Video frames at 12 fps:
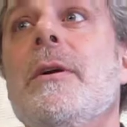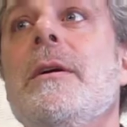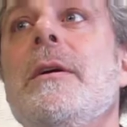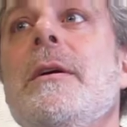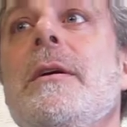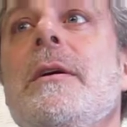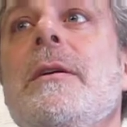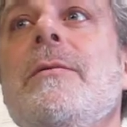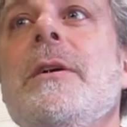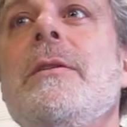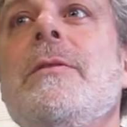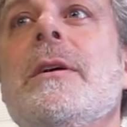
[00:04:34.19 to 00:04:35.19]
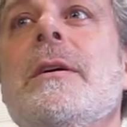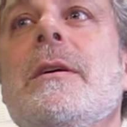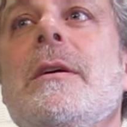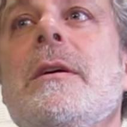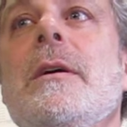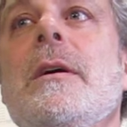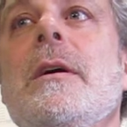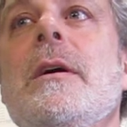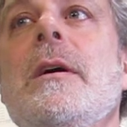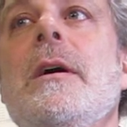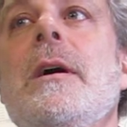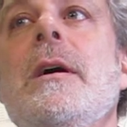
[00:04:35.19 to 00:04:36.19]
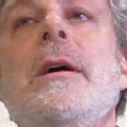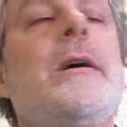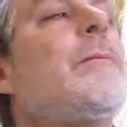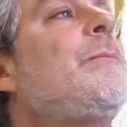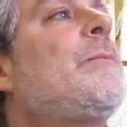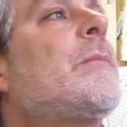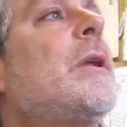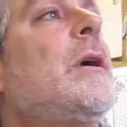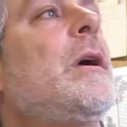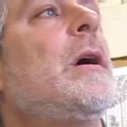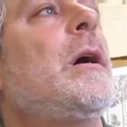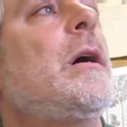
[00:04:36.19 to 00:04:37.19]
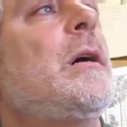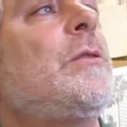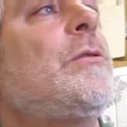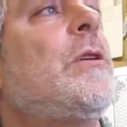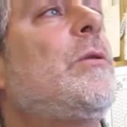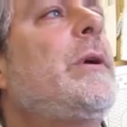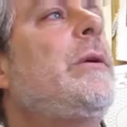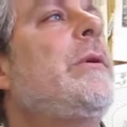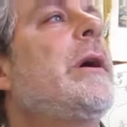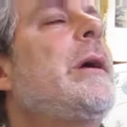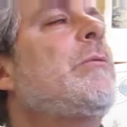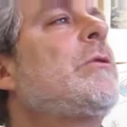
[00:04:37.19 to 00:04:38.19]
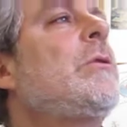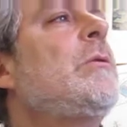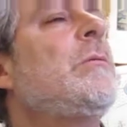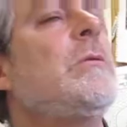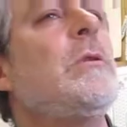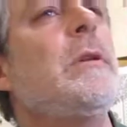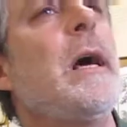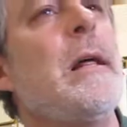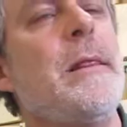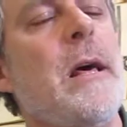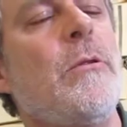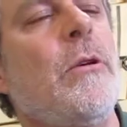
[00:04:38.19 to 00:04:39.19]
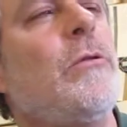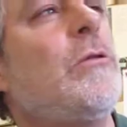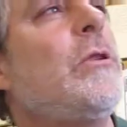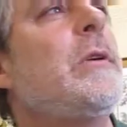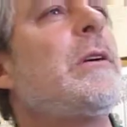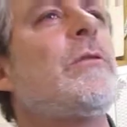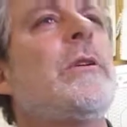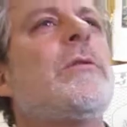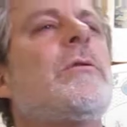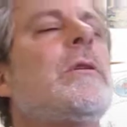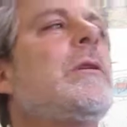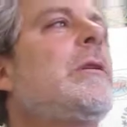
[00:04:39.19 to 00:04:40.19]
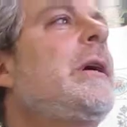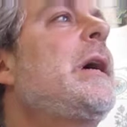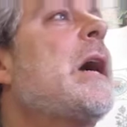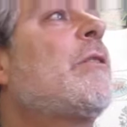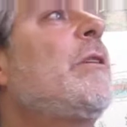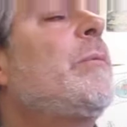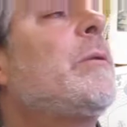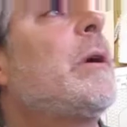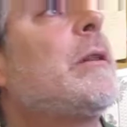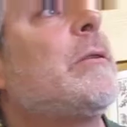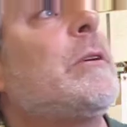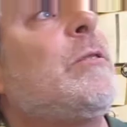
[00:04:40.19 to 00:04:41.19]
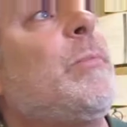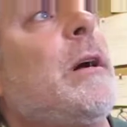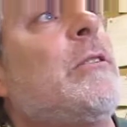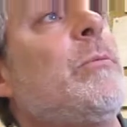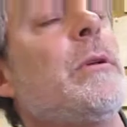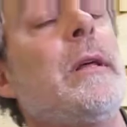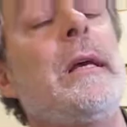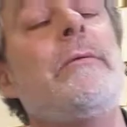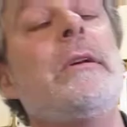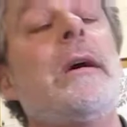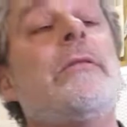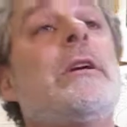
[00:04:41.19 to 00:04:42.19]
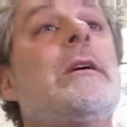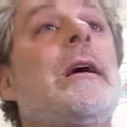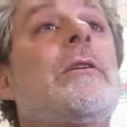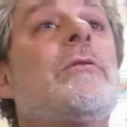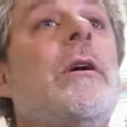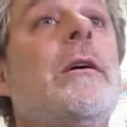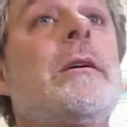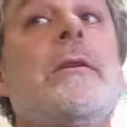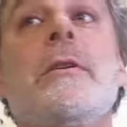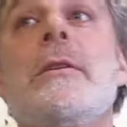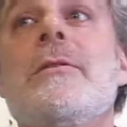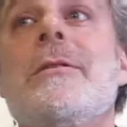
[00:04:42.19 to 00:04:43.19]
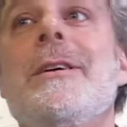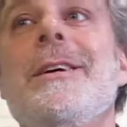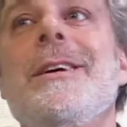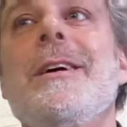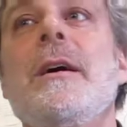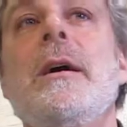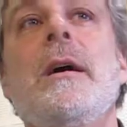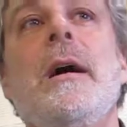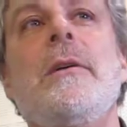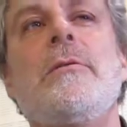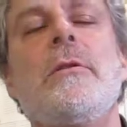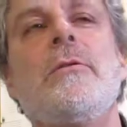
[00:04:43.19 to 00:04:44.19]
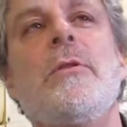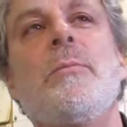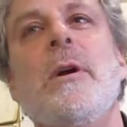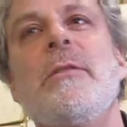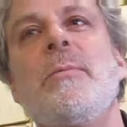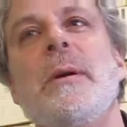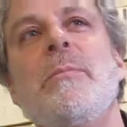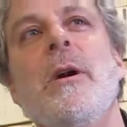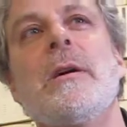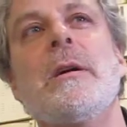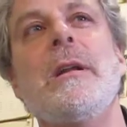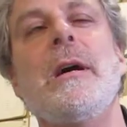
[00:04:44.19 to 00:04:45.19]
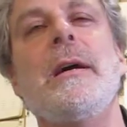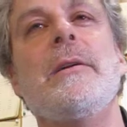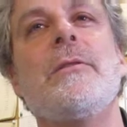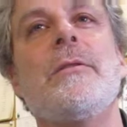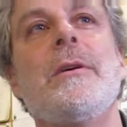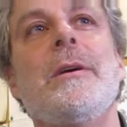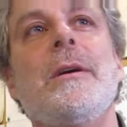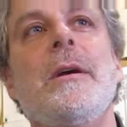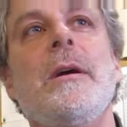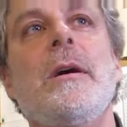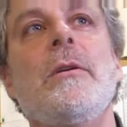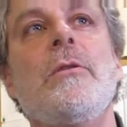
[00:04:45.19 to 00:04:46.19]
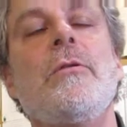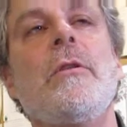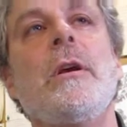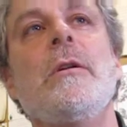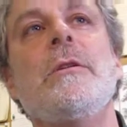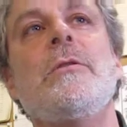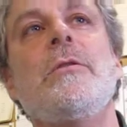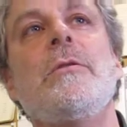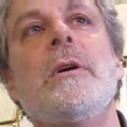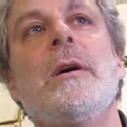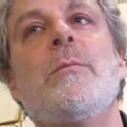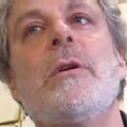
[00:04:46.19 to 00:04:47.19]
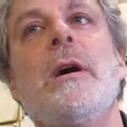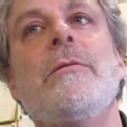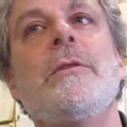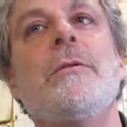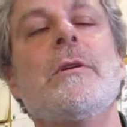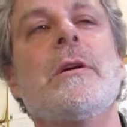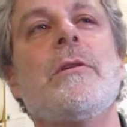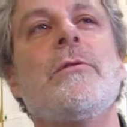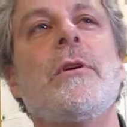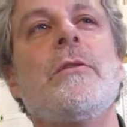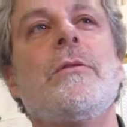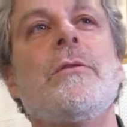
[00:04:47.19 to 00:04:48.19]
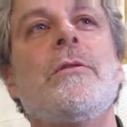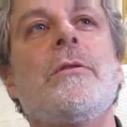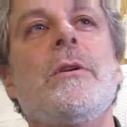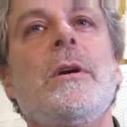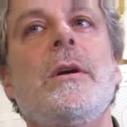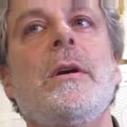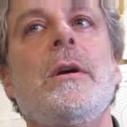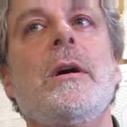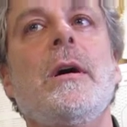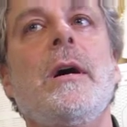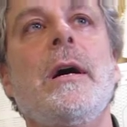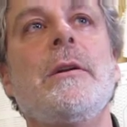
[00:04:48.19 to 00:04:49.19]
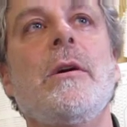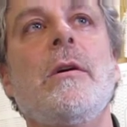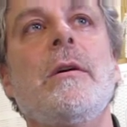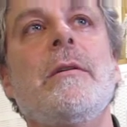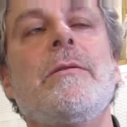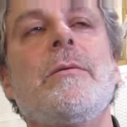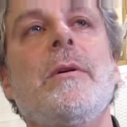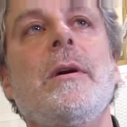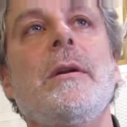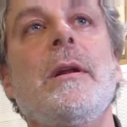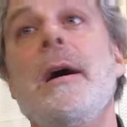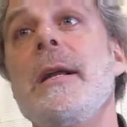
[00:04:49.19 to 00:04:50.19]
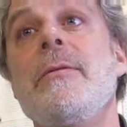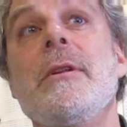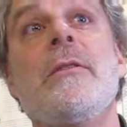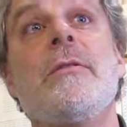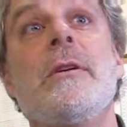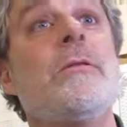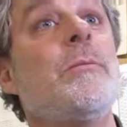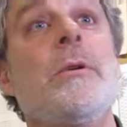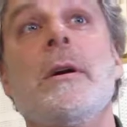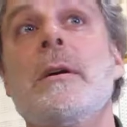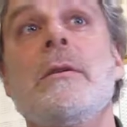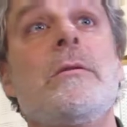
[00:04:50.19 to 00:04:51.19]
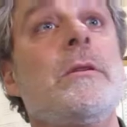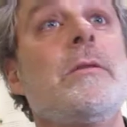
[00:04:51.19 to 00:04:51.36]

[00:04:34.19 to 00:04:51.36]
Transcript: Maybe they didn't fill out the right permits. So we were able to do that, and those do exist. They actually have been rather responsible. They even have an in-house archivist, as does the Prospect Park Alliance. Those are the only two nonprofit organizations I know of. Not even the Central Park Conservancy.